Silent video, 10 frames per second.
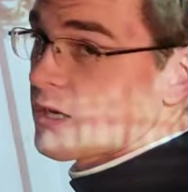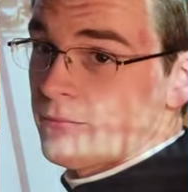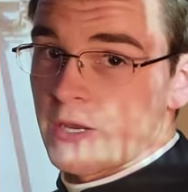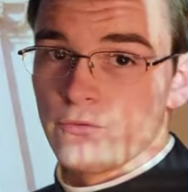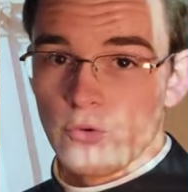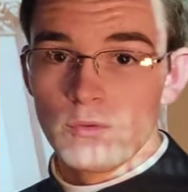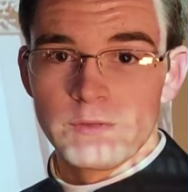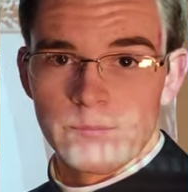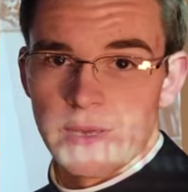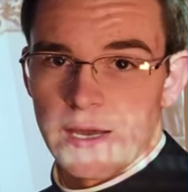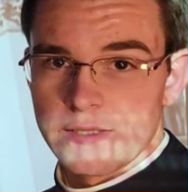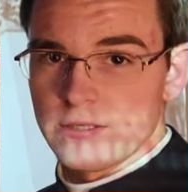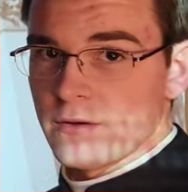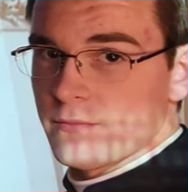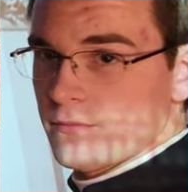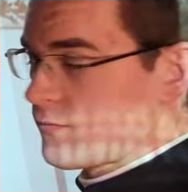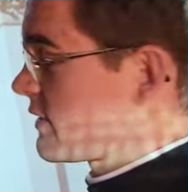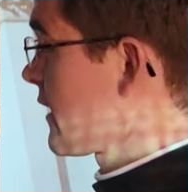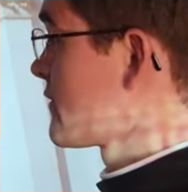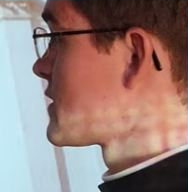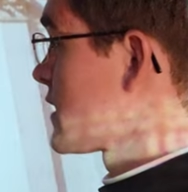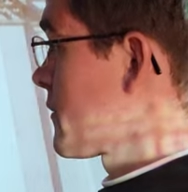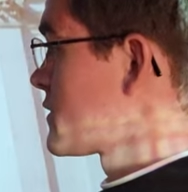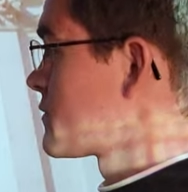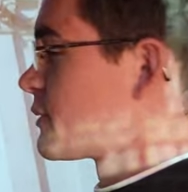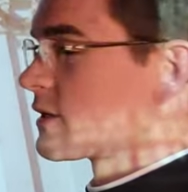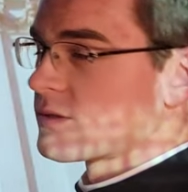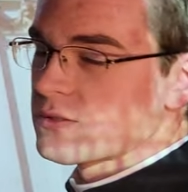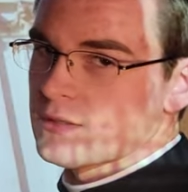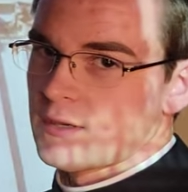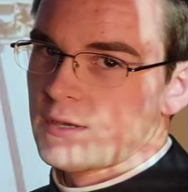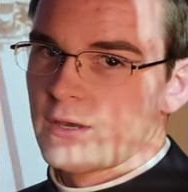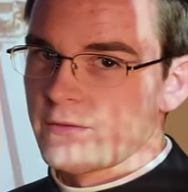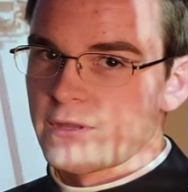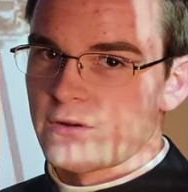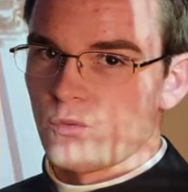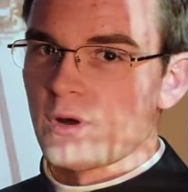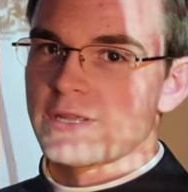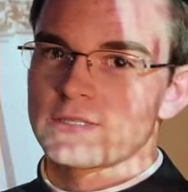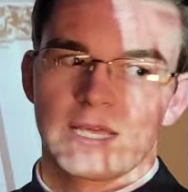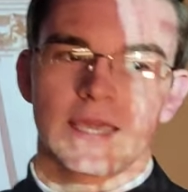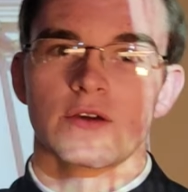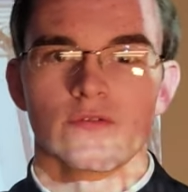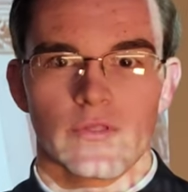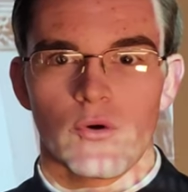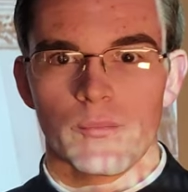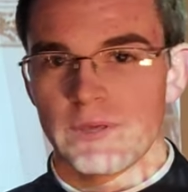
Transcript: they can make room in the piazza to have the steps because they didn't want it taking over the whole